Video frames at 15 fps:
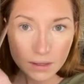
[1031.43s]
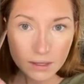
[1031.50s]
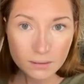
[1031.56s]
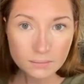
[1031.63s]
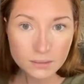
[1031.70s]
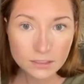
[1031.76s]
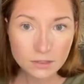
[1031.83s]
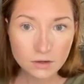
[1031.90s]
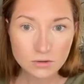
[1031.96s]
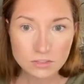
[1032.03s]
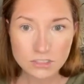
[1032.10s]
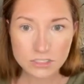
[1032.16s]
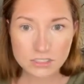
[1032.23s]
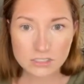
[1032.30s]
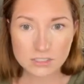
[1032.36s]
And I'm gonna go
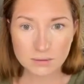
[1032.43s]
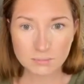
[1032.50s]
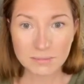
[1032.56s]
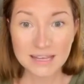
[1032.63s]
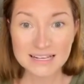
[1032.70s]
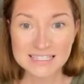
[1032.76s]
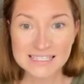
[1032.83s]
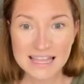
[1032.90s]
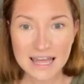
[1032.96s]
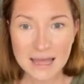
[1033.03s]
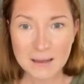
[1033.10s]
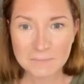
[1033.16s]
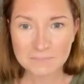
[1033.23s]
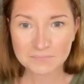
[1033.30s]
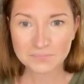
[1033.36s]
just mix
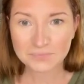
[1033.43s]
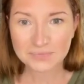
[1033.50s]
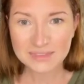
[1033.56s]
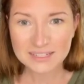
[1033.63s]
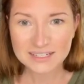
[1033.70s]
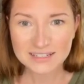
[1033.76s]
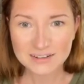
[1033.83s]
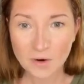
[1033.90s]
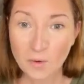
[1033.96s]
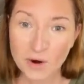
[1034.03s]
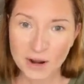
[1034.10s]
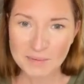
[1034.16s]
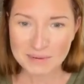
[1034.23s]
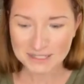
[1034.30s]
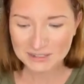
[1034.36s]
them.
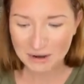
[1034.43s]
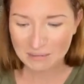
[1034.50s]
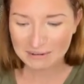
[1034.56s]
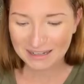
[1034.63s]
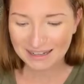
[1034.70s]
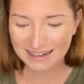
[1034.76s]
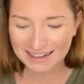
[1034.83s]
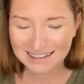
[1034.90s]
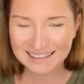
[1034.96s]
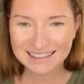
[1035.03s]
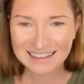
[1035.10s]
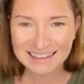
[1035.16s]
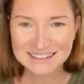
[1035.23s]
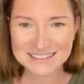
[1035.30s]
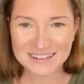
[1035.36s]
Or I picked Tropicana.
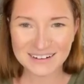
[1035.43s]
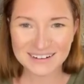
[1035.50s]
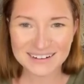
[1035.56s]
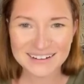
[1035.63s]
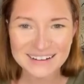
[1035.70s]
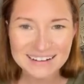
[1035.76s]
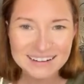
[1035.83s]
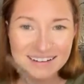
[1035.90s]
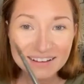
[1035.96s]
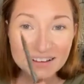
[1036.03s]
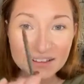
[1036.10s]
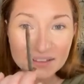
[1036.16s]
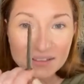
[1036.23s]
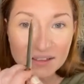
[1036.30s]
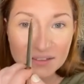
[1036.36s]
Thanks, Sonia.
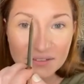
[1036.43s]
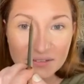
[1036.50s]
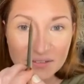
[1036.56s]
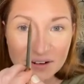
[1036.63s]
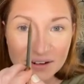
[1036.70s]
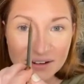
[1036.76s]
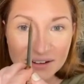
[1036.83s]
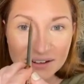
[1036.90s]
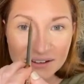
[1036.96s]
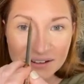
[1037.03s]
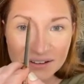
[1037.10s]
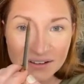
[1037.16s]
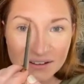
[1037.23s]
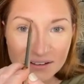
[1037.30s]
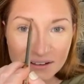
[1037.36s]
That's funny.
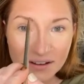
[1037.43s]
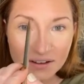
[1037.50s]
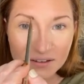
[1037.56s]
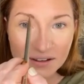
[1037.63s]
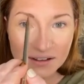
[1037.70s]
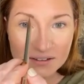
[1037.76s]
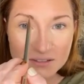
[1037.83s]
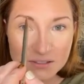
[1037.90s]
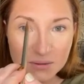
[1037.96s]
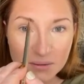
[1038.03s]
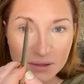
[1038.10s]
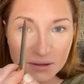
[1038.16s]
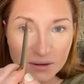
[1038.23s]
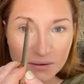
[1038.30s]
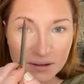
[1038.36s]
Okay, so
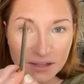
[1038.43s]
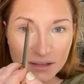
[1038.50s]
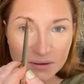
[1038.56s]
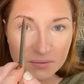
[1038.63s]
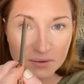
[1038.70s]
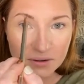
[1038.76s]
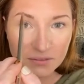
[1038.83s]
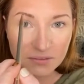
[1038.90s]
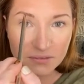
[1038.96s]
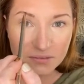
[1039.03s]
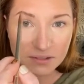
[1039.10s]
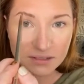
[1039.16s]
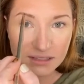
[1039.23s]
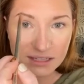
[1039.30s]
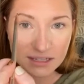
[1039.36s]
we're going in, we're
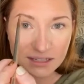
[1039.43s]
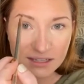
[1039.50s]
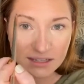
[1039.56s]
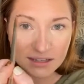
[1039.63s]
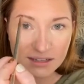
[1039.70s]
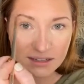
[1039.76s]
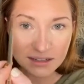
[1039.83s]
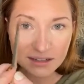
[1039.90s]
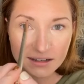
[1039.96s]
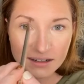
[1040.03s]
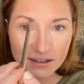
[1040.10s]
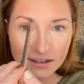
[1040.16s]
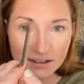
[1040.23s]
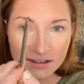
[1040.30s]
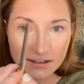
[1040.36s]

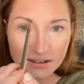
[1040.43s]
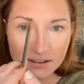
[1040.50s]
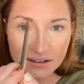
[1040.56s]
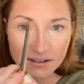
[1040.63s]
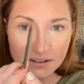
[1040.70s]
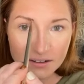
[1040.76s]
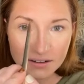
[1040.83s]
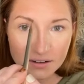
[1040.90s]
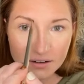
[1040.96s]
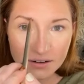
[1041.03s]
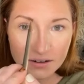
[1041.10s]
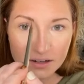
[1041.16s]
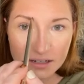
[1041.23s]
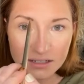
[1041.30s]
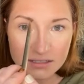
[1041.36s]
flicking,
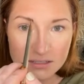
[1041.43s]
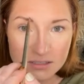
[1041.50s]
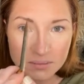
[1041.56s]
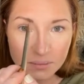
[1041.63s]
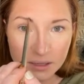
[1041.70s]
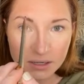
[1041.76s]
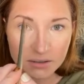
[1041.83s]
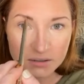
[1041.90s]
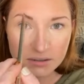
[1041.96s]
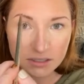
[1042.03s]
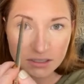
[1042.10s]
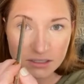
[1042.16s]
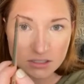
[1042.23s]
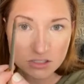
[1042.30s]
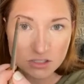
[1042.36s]
creating some
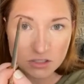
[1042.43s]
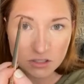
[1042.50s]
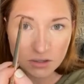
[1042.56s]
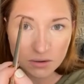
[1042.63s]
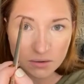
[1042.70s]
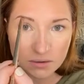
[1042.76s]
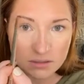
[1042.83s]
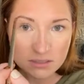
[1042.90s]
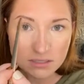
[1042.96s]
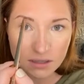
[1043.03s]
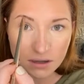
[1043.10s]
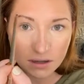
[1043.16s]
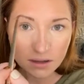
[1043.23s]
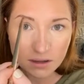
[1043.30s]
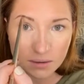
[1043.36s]
hair-like strokes
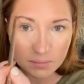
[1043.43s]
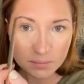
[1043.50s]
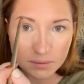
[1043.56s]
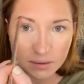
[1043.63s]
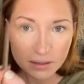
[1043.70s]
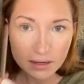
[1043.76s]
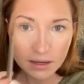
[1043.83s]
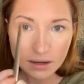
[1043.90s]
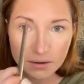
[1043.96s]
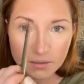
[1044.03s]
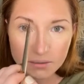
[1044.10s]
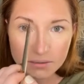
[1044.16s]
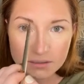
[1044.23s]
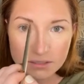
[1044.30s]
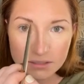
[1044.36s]
up and
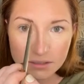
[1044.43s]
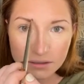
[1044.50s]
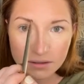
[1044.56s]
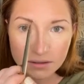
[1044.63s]
out.